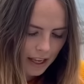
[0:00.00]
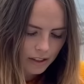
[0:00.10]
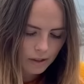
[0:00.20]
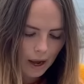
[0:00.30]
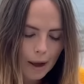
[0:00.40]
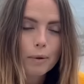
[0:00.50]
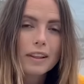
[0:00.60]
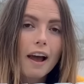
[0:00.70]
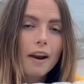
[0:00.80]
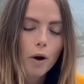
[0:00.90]
So I will
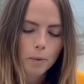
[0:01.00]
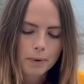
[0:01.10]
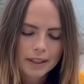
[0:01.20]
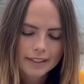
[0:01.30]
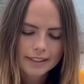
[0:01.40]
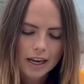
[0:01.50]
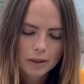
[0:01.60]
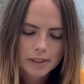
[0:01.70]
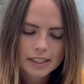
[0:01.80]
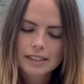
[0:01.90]
not open this now
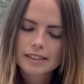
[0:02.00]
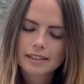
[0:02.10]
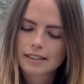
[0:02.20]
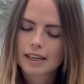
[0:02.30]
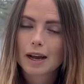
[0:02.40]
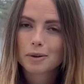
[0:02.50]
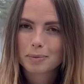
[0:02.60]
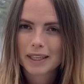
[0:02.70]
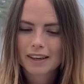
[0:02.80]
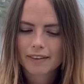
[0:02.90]
since I will
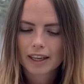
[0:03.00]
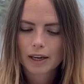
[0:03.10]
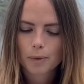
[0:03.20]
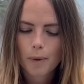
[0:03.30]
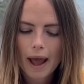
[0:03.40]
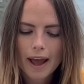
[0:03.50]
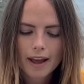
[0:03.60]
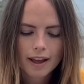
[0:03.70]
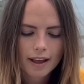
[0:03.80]
be giving it away,